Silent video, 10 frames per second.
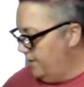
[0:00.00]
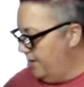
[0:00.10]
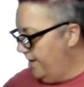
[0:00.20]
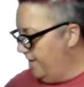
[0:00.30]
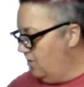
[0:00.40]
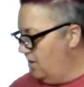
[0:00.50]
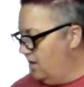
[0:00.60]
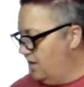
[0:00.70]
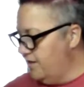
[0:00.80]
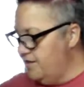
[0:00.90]
How
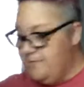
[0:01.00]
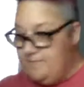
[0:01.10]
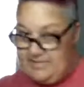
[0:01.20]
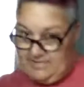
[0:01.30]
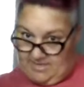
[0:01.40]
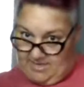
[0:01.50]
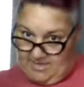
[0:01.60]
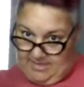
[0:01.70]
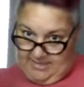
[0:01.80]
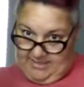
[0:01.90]
are you, my
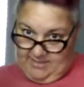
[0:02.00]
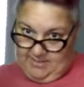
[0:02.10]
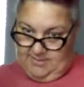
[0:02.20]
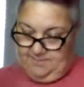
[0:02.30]
darling?